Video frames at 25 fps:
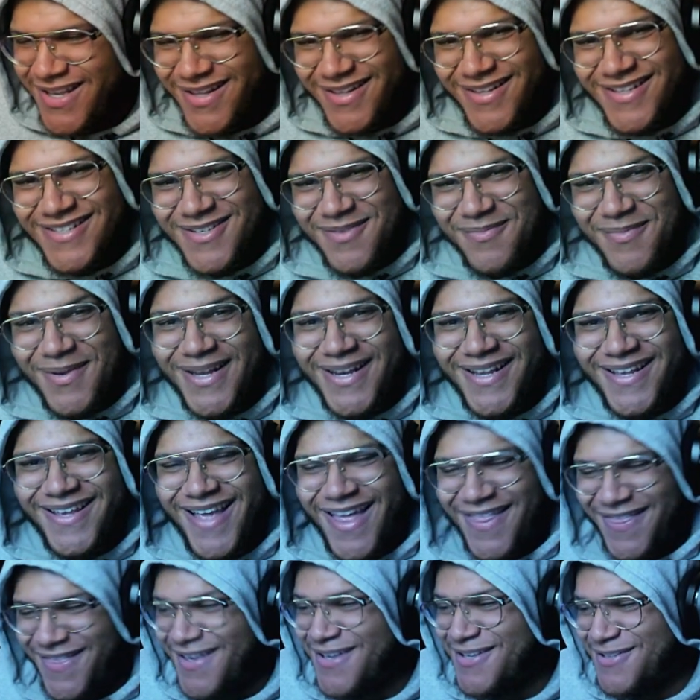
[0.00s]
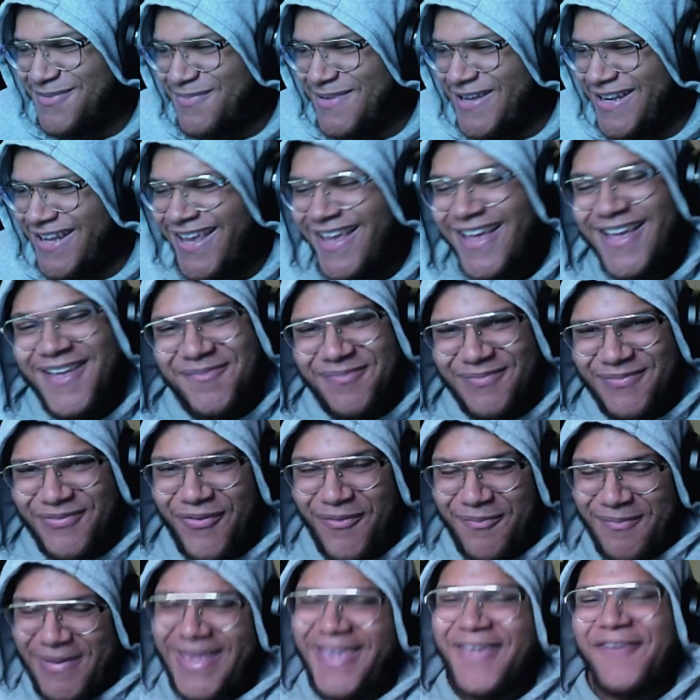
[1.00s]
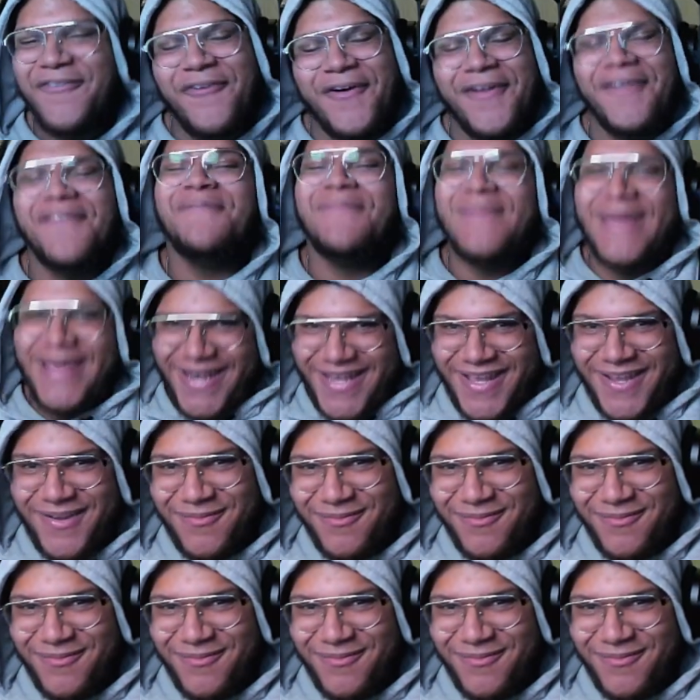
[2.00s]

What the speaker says: Is it MITTY? I think it's MITTY. For making fun of MITTY.